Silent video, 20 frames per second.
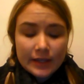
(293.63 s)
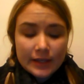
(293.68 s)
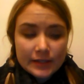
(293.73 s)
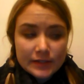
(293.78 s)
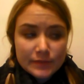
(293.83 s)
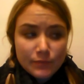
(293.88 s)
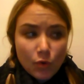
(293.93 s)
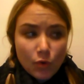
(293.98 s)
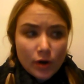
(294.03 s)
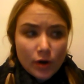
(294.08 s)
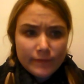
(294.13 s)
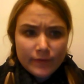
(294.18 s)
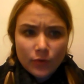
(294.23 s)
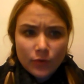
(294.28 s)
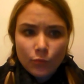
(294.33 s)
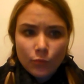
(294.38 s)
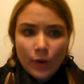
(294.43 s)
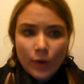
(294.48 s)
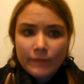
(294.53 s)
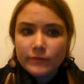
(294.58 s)
is more of
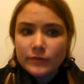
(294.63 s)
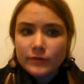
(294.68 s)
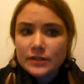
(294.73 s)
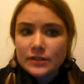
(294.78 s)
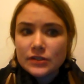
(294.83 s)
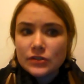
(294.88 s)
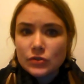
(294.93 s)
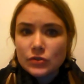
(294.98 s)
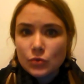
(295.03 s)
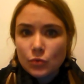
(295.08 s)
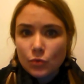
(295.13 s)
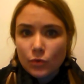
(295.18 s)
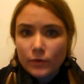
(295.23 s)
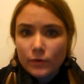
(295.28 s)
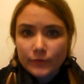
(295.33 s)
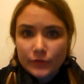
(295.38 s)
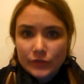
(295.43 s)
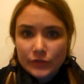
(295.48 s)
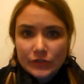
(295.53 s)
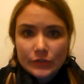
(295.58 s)
a reference tool
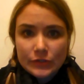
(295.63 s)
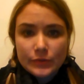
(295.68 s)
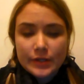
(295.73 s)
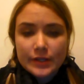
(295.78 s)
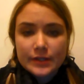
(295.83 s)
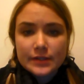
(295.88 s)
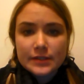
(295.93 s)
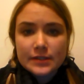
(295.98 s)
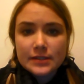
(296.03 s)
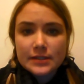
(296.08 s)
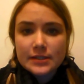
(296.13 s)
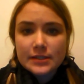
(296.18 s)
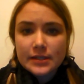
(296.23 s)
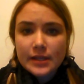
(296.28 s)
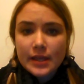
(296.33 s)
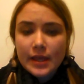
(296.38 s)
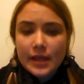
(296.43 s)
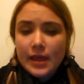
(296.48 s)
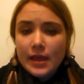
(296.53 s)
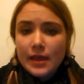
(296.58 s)
for students.
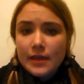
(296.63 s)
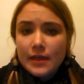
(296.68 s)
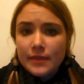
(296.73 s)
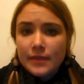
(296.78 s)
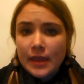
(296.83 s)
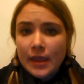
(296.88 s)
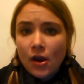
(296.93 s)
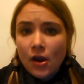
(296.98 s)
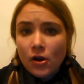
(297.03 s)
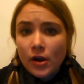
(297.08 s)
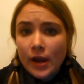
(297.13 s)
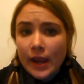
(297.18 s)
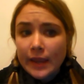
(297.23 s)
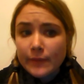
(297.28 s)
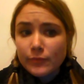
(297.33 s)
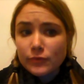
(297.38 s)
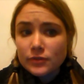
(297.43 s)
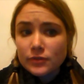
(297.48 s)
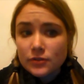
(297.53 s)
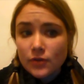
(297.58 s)
They are
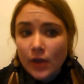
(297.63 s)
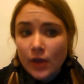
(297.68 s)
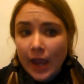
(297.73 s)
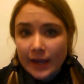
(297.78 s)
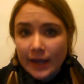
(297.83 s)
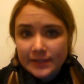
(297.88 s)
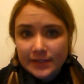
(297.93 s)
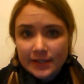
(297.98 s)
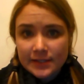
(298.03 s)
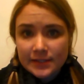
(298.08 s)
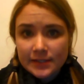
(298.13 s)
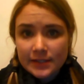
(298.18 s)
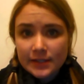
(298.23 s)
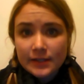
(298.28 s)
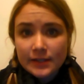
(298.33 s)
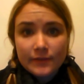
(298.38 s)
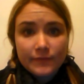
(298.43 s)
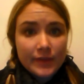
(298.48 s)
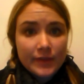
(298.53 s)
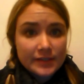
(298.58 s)
able to access
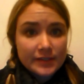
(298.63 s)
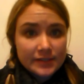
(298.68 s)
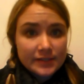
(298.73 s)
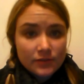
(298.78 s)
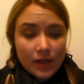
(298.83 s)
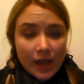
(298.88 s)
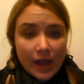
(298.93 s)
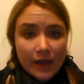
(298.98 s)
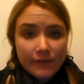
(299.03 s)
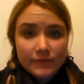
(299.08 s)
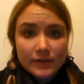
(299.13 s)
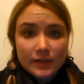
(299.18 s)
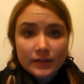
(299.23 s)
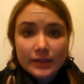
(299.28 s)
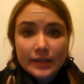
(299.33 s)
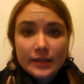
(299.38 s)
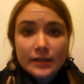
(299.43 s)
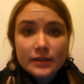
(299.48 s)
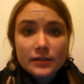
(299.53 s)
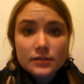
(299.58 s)
it if they still have the
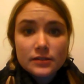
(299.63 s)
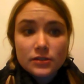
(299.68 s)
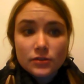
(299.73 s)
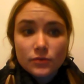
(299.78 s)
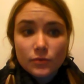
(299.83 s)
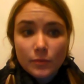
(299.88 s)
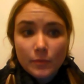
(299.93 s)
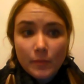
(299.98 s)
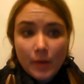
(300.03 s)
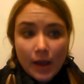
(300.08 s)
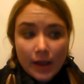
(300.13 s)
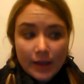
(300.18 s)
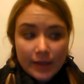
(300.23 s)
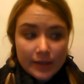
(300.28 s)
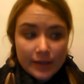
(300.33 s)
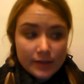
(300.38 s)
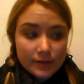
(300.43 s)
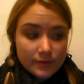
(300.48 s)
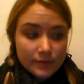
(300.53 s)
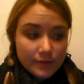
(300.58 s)
link to
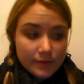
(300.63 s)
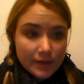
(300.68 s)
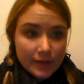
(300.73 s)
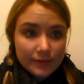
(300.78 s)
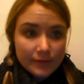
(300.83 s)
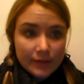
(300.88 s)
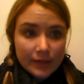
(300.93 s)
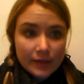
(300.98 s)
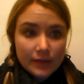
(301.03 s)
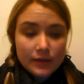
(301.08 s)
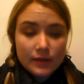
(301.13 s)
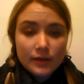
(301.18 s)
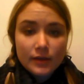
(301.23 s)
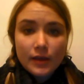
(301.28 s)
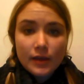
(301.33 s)
my ThingLink